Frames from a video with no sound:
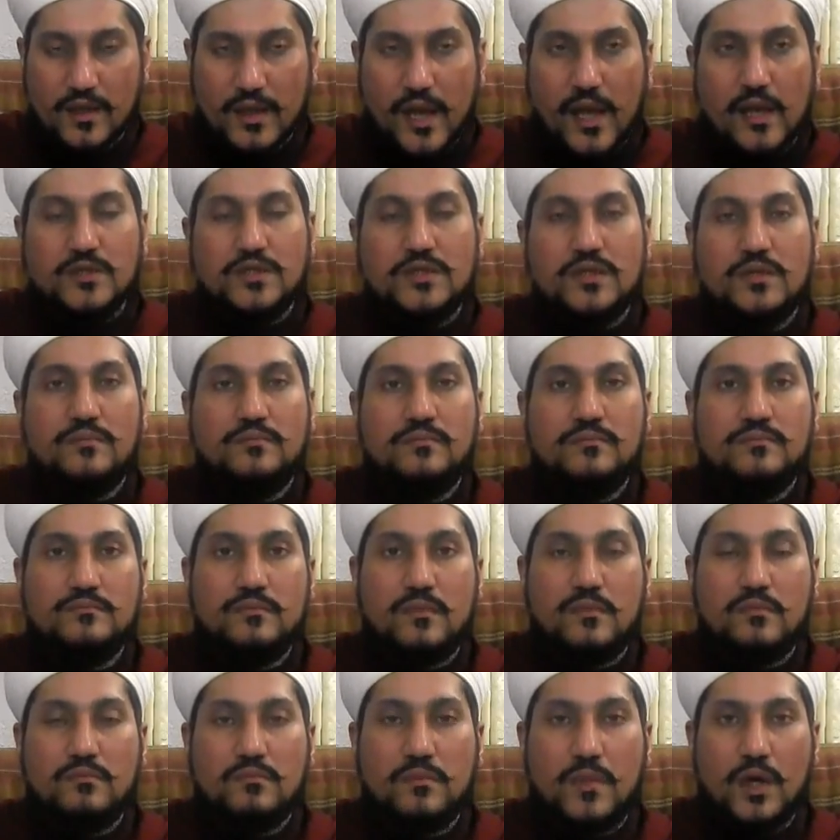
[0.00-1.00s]
Now
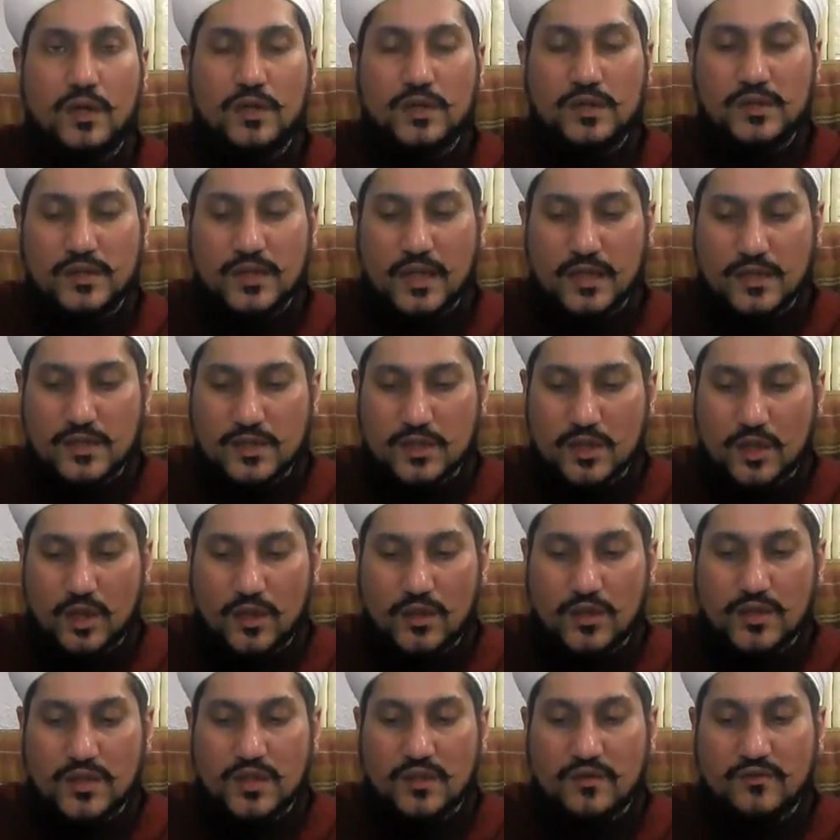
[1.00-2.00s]
some modern day
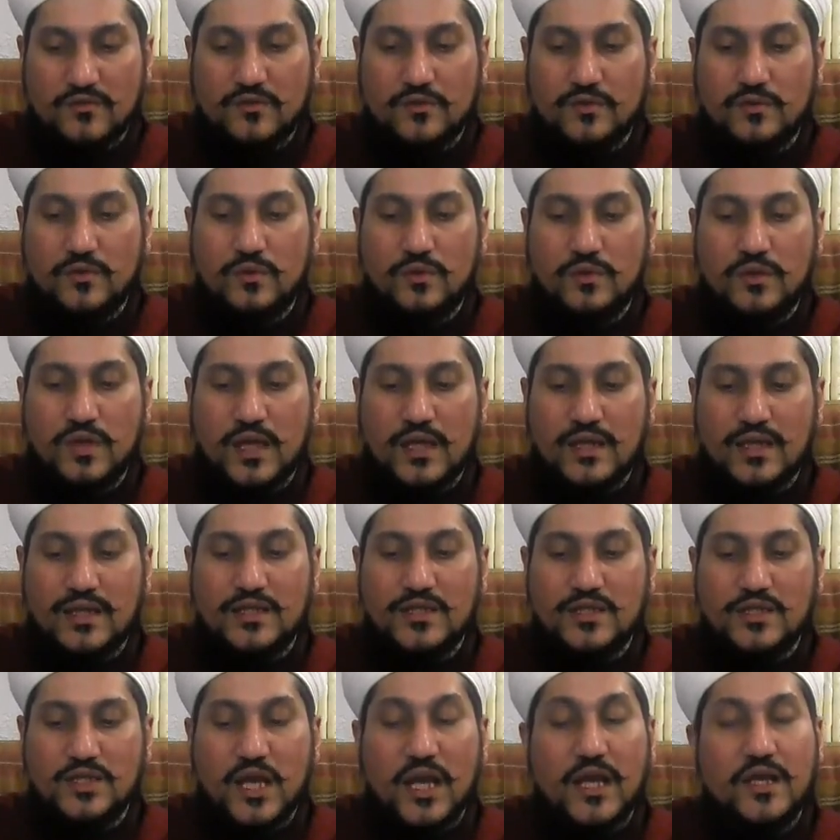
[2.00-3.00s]
scholars have ruled that
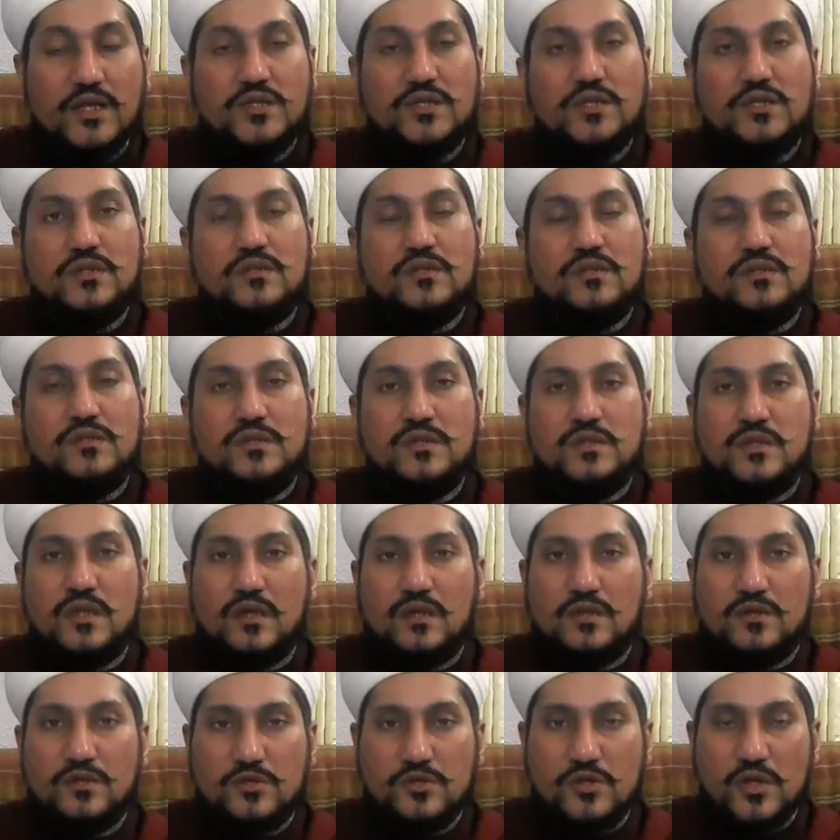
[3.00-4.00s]

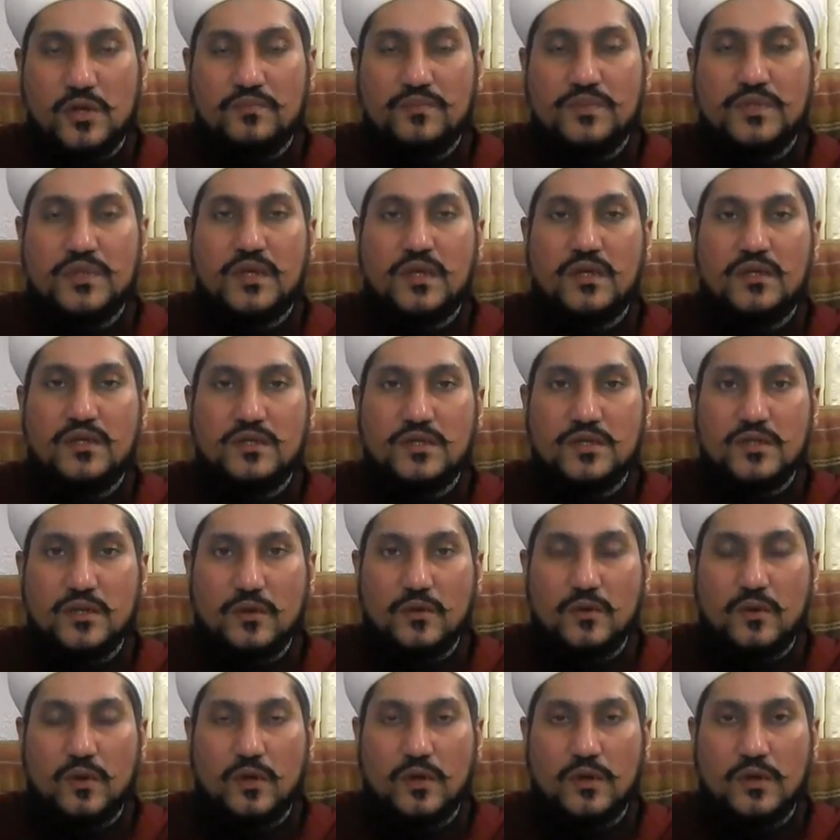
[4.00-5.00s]
injections, drips and
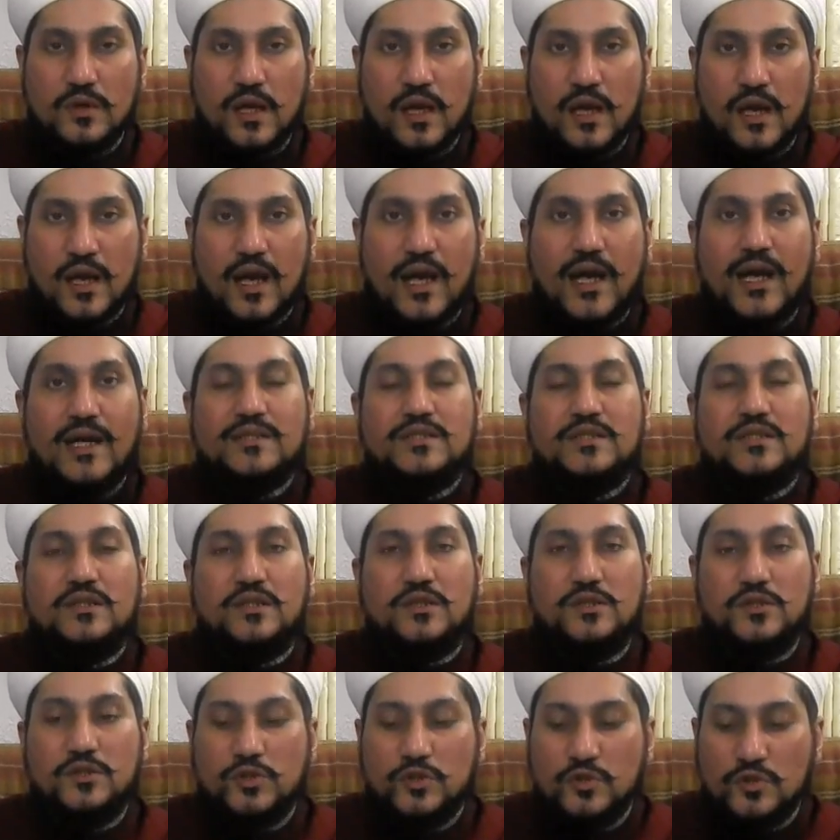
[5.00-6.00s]
so on
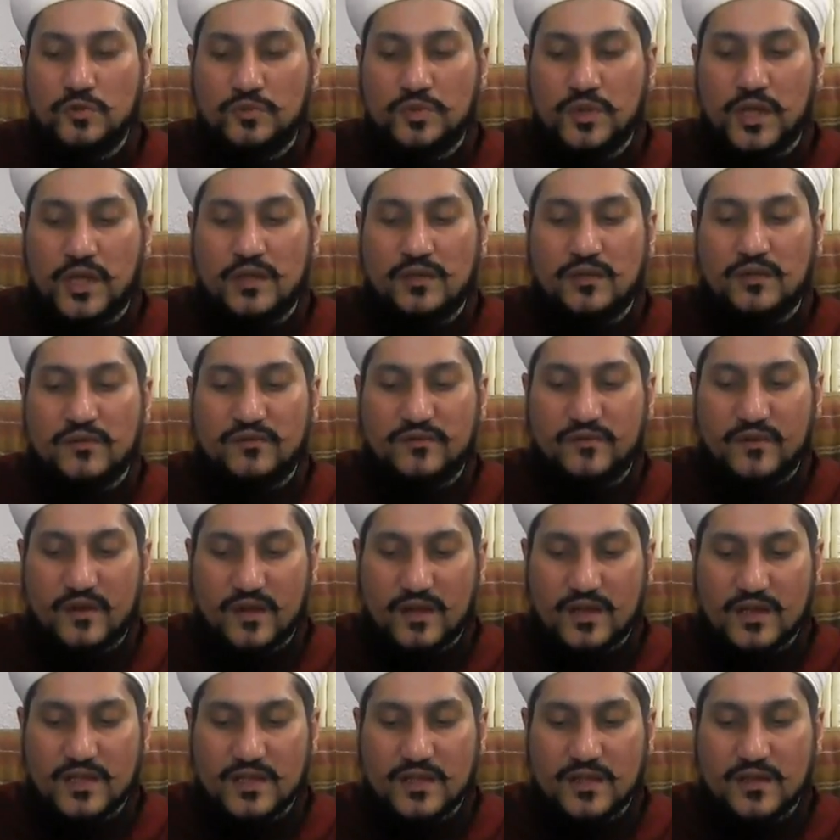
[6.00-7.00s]
actually do break the
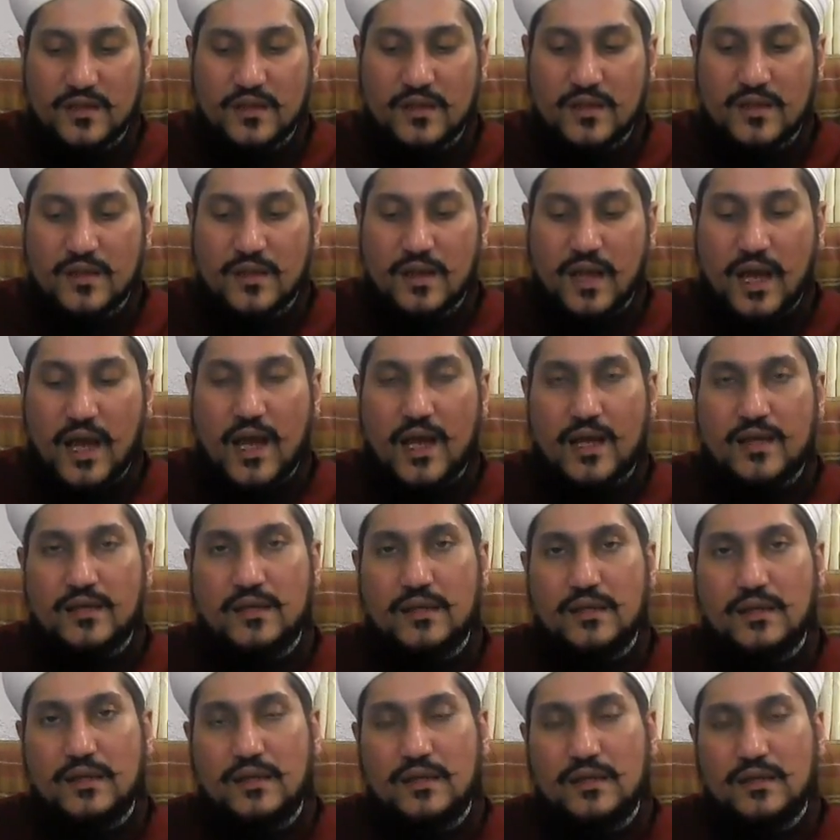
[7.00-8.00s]
fast
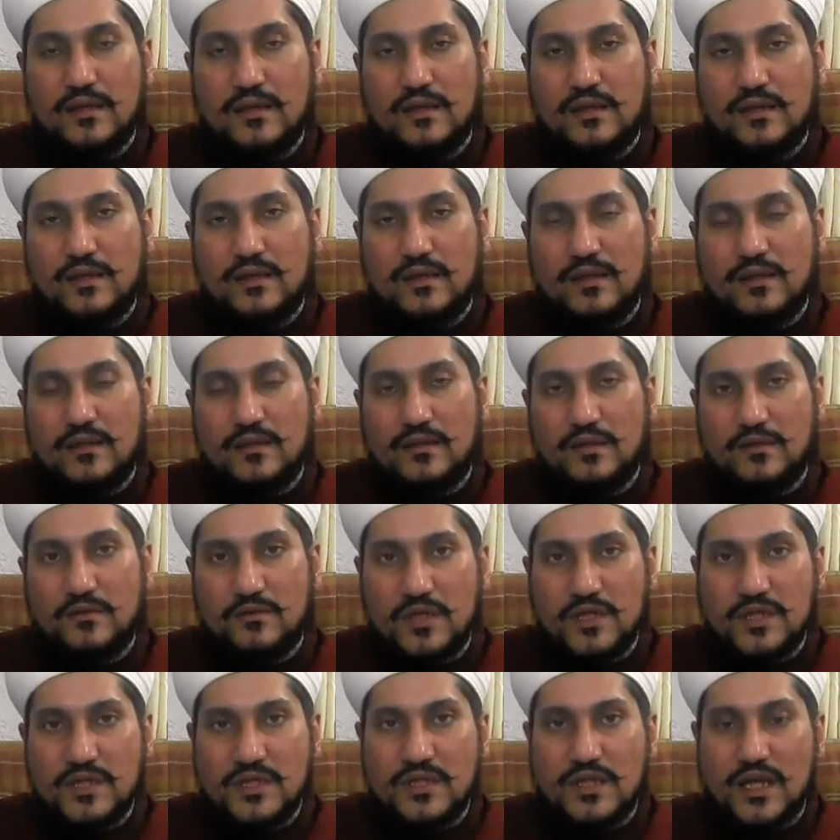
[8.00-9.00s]
and the
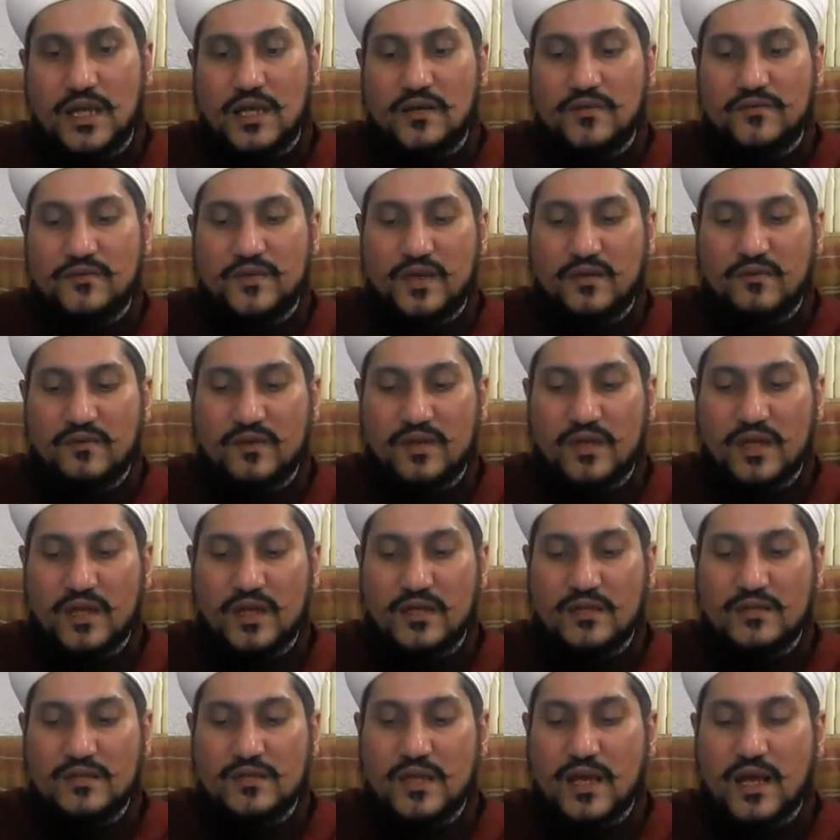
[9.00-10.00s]
reason they have given
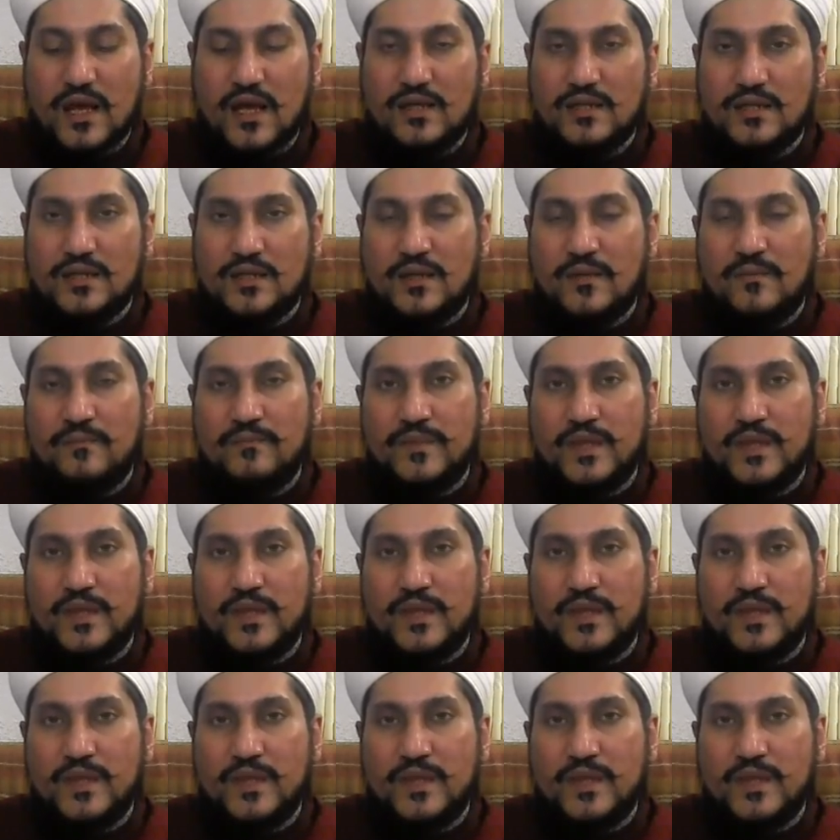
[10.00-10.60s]
is that